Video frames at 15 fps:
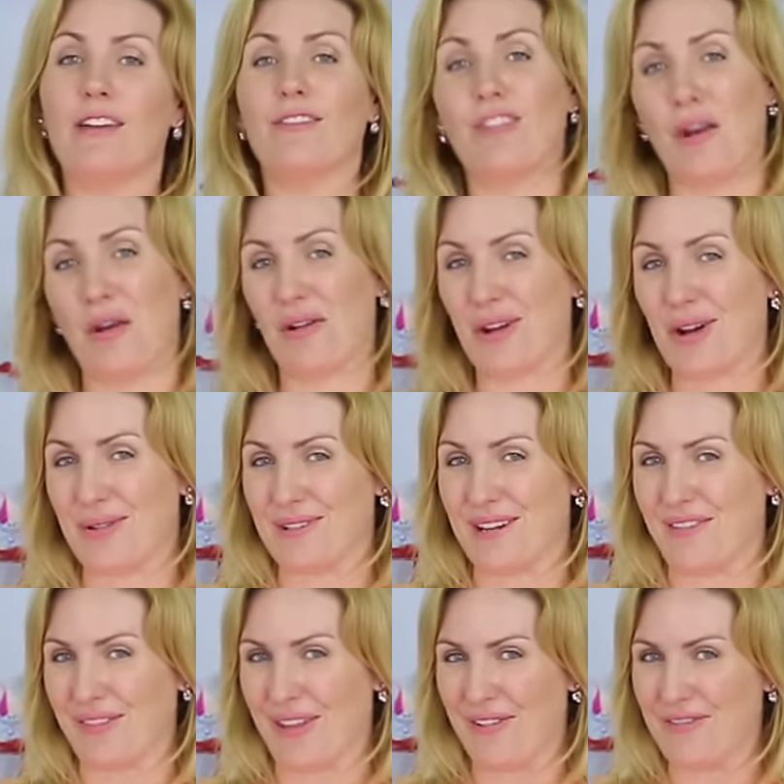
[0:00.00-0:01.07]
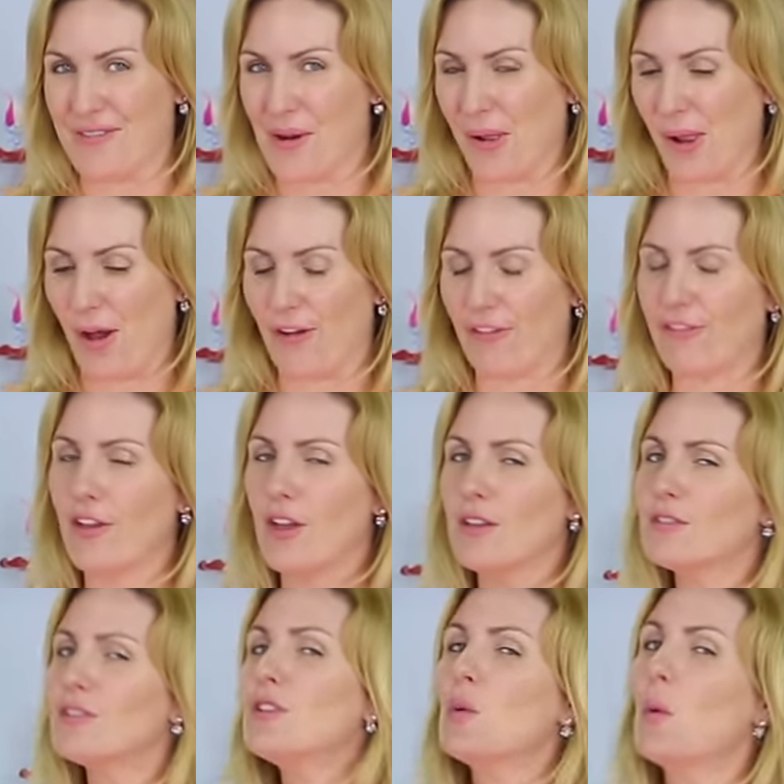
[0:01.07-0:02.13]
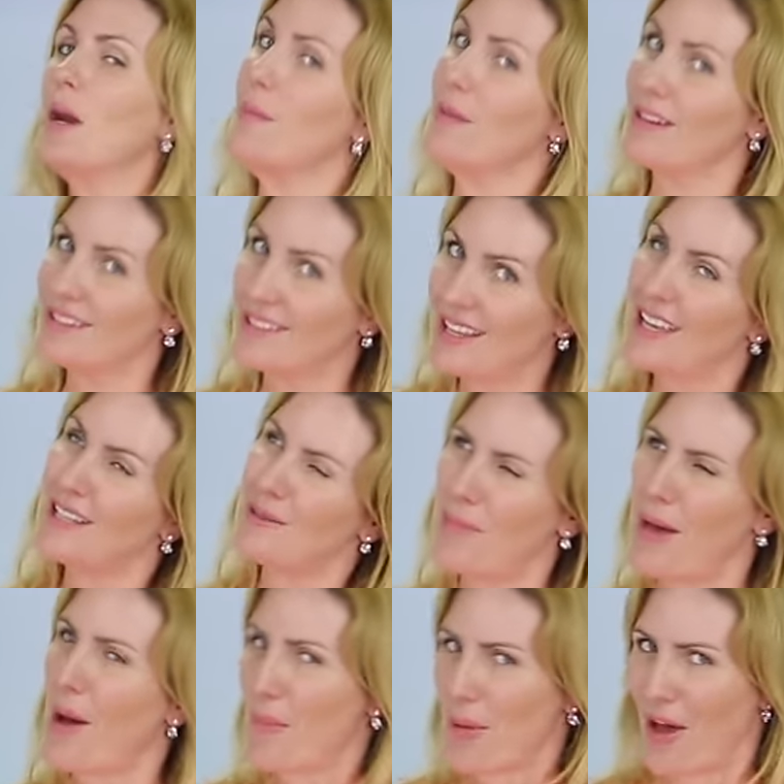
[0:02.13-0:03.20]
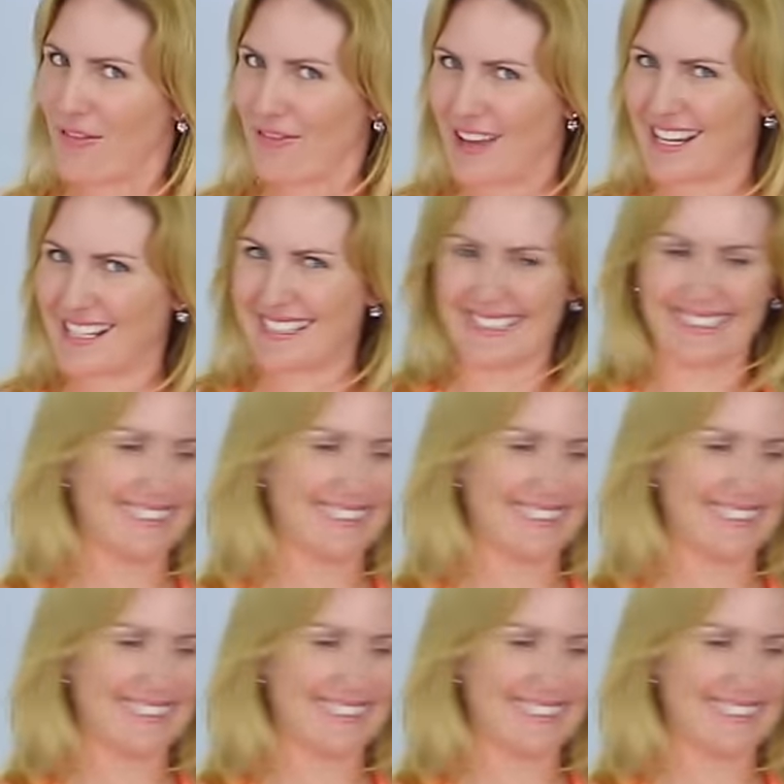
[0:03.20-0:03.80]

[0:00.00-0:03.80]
If they're not cold enough, they'll fall off. So 20 minutes is about perfect.